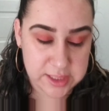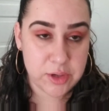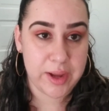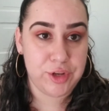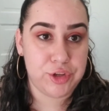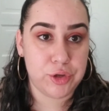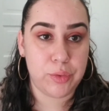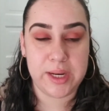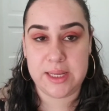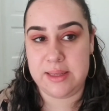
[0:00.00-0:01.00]
so I do
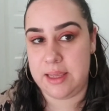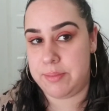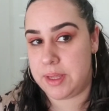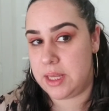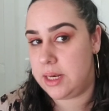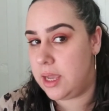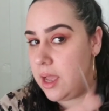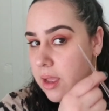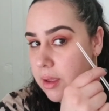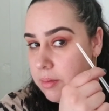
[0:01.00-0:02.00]
want to deepen
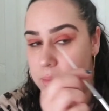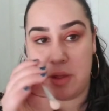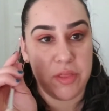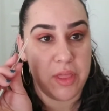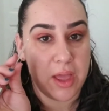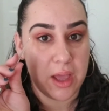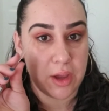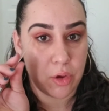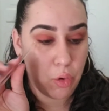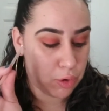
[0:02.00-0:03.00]

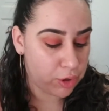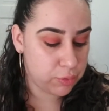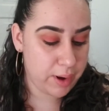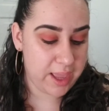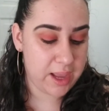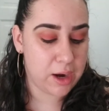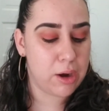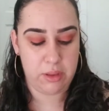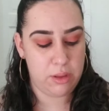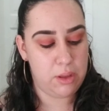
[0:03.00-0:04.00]
the corner right
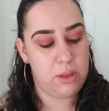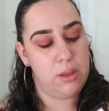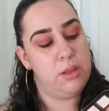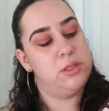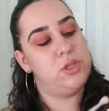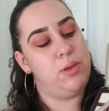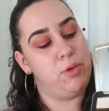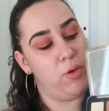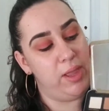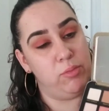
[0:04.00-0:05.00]
here. So I'm
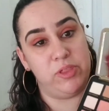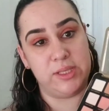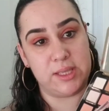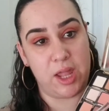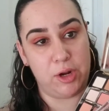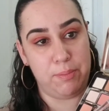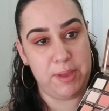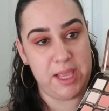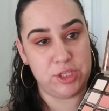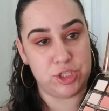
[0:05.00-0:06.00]
going in with this color
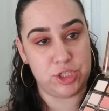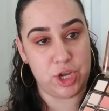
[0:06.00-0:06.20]
Peach